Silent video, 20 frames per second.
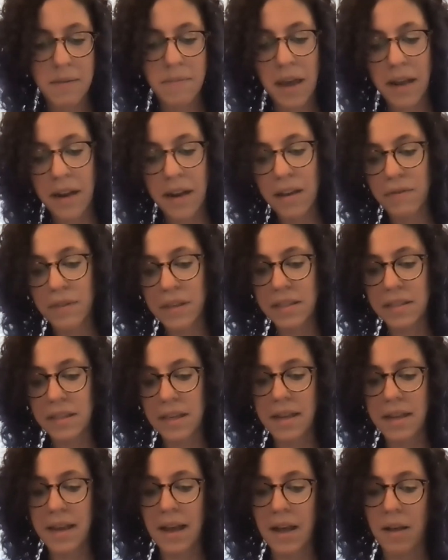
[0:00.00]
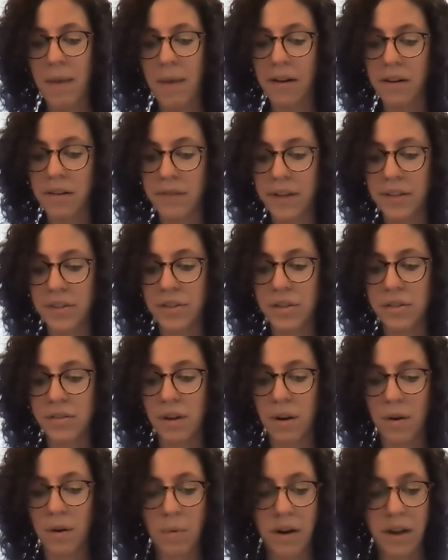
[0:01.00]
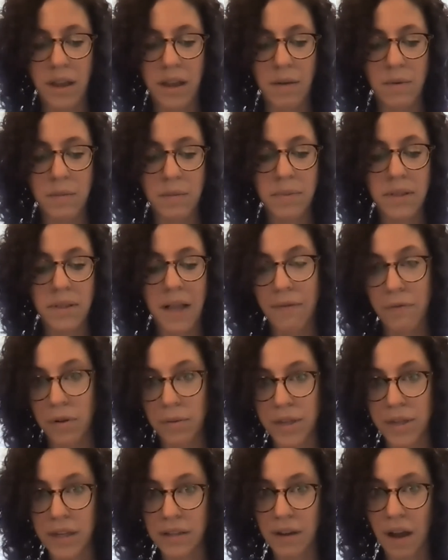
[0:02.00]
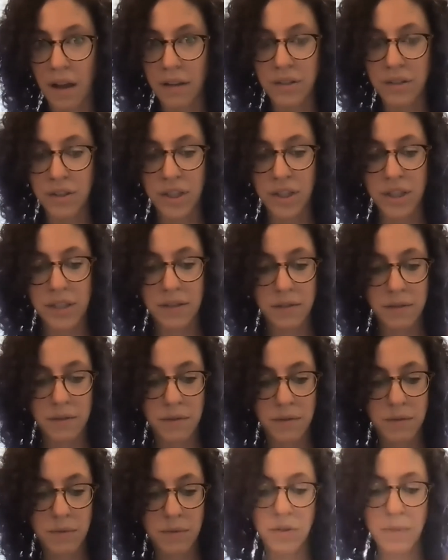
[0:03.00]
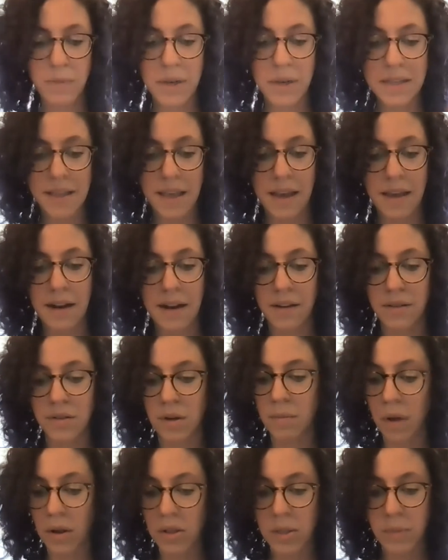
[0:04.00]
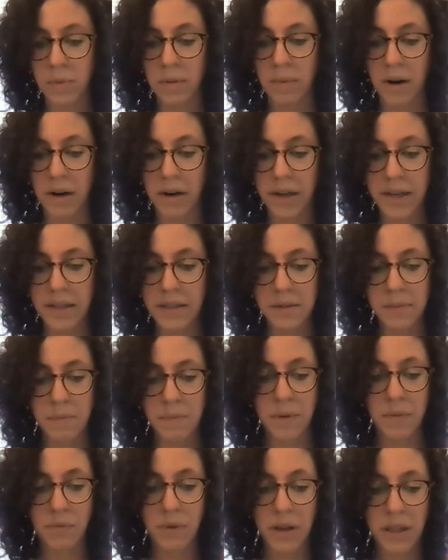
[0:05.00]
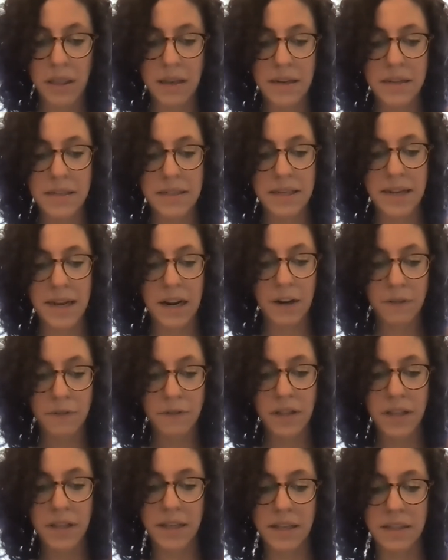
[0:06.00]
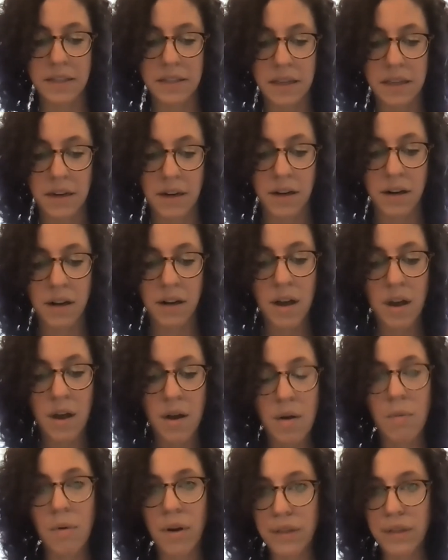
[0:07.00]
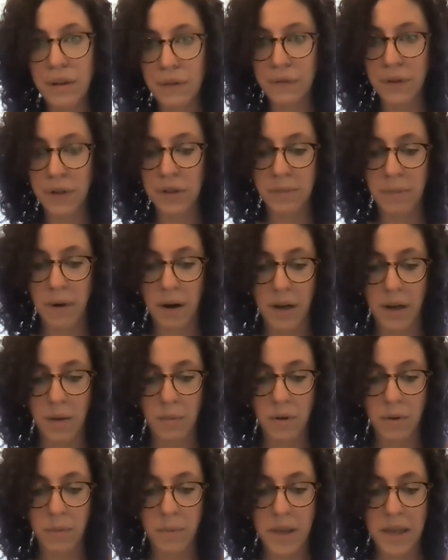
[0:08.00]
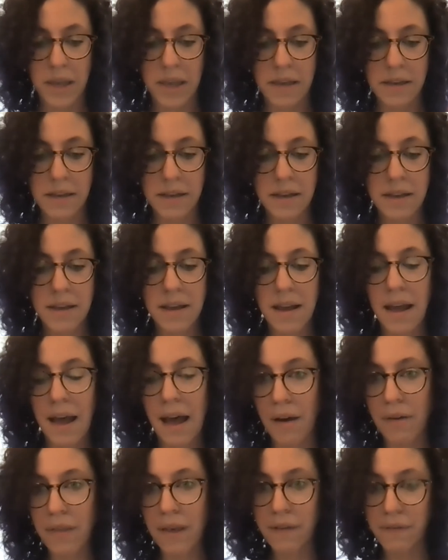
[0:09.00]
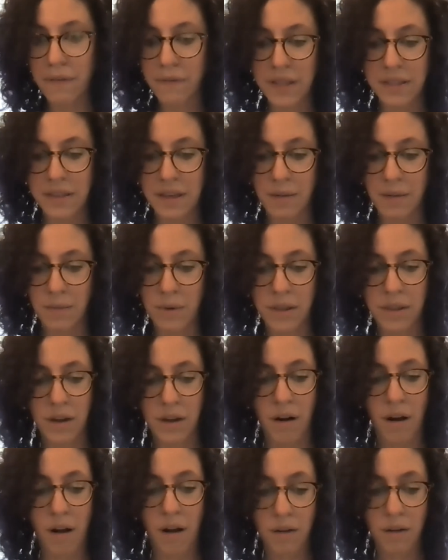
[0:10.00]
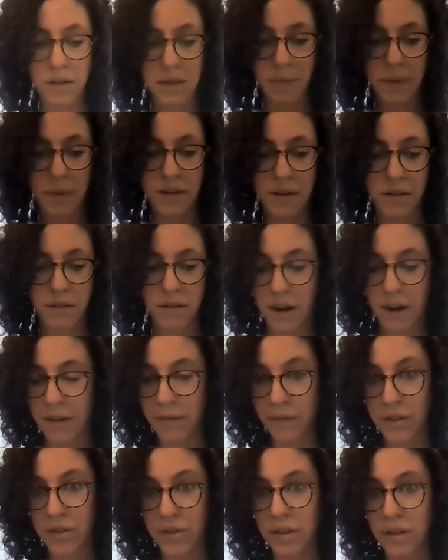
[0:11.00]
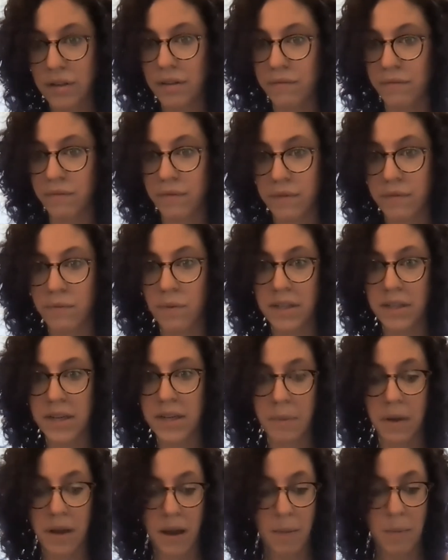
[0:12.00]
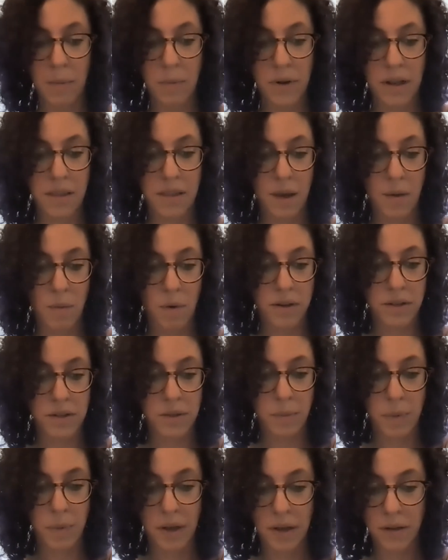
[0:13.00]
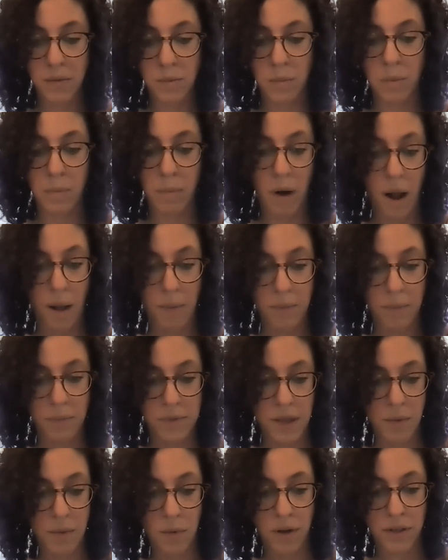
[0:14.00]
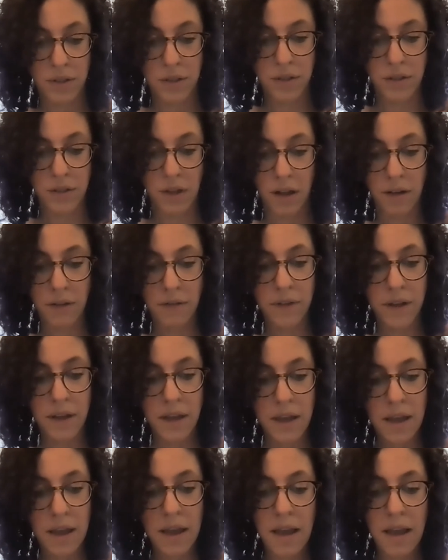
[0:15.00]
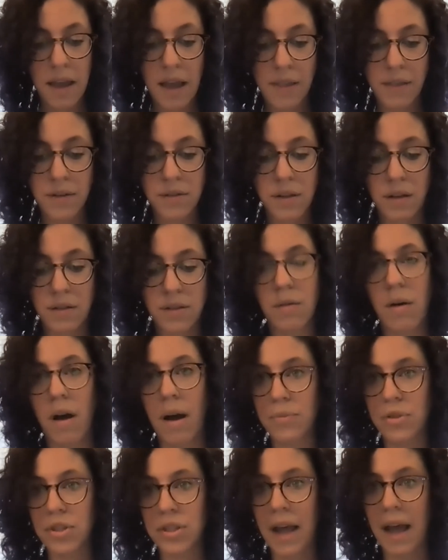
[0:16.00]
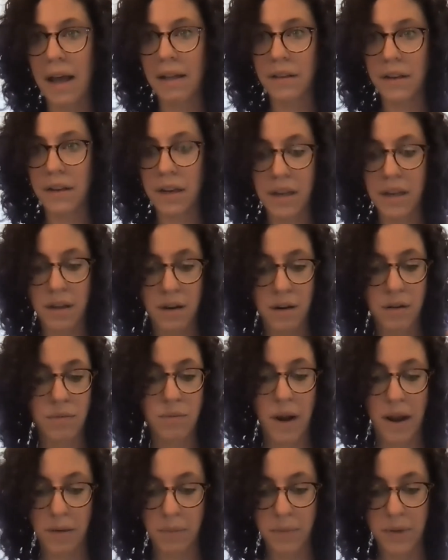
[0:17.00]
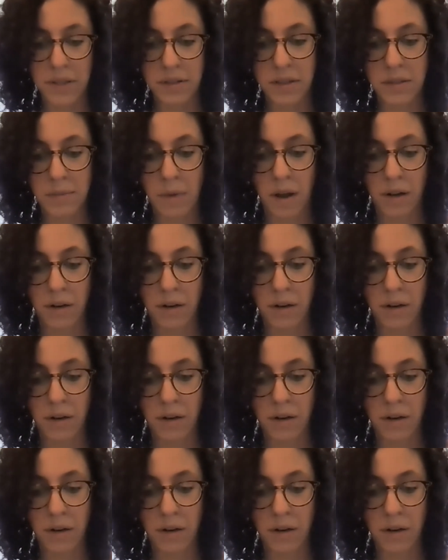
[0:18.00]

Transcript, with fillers: Many of the CDL Matter ventures are working with platform technologies, which means they can enter multiple markets, but really need to carefully consider what their first market will be, how that fits in with their ultimate grand vision of what type of company they want to build, problems they want to solve. And there's also optionality around business